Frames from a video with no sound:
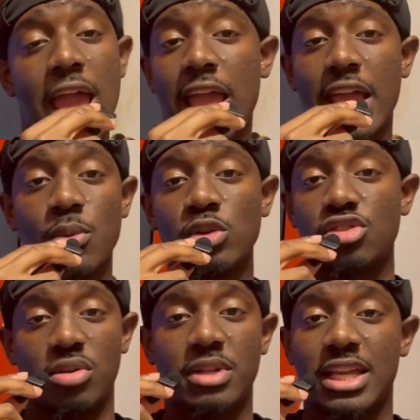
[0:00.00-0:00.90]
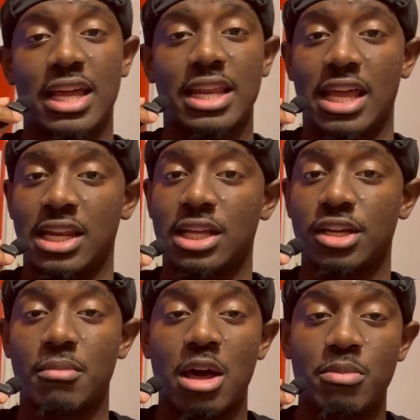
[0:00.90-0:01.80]
And we streamed again, and a
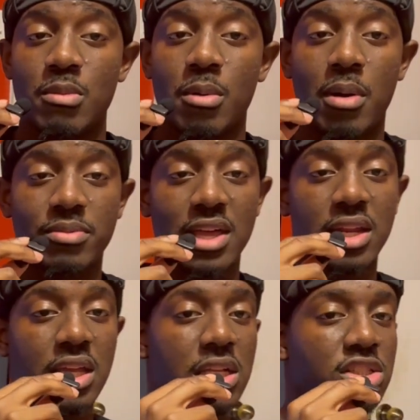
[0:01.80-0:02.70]
good amount of people popped out again.